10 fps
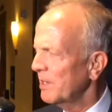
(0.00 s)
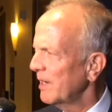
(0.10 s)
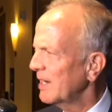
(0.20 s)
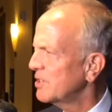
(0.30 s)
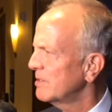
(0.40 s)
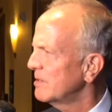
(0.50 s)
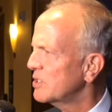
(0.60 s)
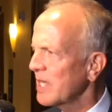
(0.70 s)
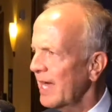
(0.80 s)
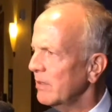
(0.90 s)
election
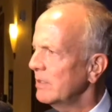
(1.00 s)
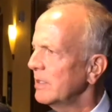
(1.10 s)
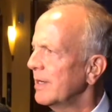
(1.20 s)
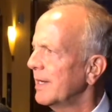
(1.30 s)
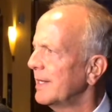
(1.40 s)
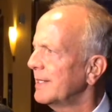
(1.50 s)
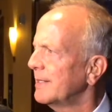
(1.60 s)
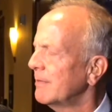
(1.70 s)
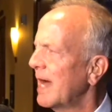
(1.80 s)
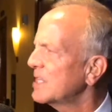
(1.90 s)
cycle,
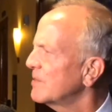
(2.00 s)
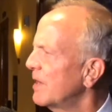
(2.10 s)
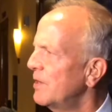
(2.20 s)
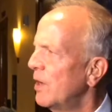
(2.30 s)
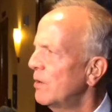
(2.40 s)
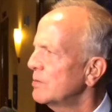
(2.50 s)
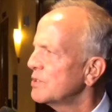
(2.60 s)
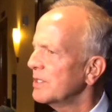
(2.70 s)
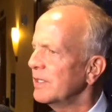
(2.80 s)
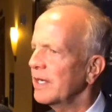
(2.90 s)
lots of
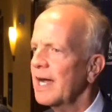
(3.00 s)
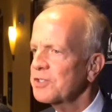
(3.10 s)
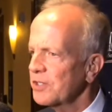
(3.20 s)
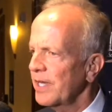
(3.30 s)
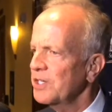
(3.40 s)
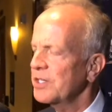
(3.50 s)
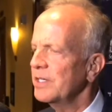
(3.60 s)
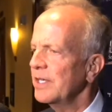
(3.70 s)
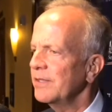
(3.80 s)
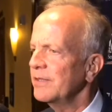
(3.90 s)
unknowns and
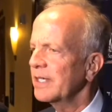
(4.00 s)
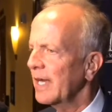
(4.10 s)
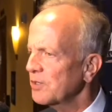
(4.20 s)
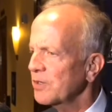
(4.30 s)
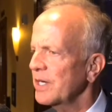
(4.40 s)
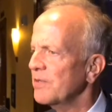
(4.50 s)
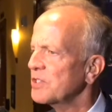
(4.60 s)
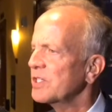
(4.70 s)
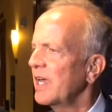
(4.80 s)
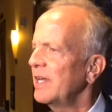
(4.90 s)
consternation in the country and in the
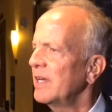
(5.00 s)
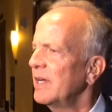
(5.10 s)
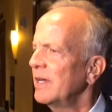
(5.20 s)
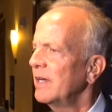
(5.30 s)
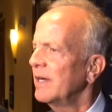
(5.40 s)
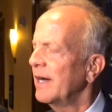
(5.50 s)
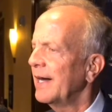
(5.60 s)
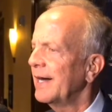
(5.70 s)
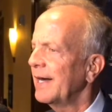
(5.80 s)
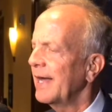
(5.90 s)
state,
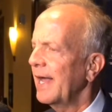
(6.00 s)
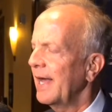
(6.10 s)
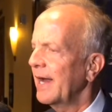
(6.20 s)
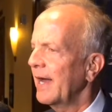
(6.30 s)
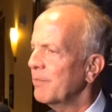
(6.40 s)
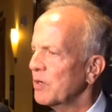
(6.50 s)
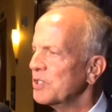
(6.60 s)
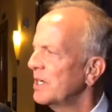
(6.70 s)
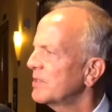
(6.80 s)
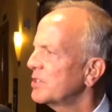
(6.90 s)
and I appreciate the